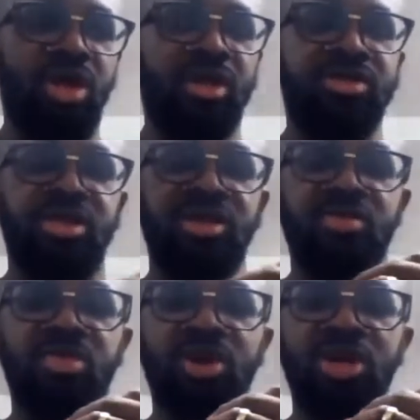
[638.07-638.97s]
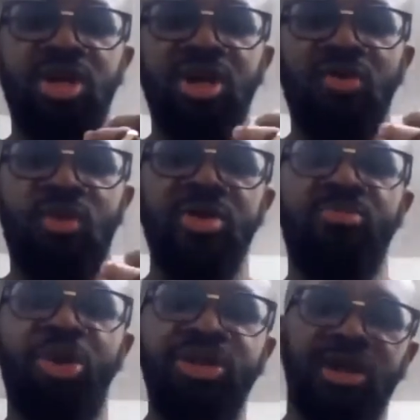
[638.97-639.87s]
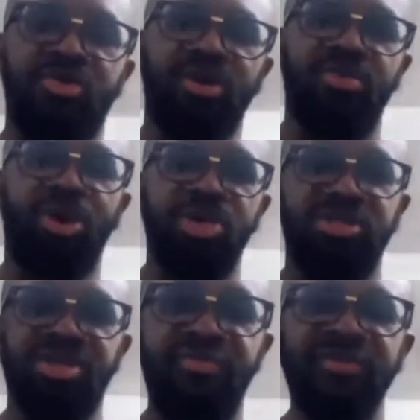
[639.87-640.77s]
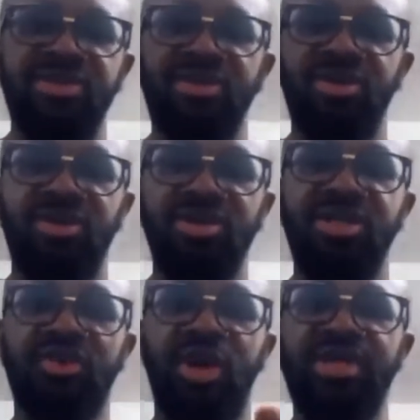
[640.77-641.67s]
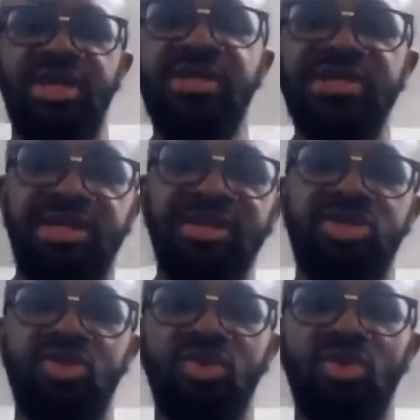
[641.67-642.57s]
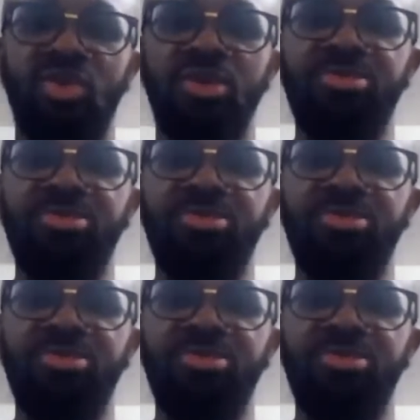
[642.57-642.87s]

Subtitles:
it's, when you point out the positives, it's quite easy to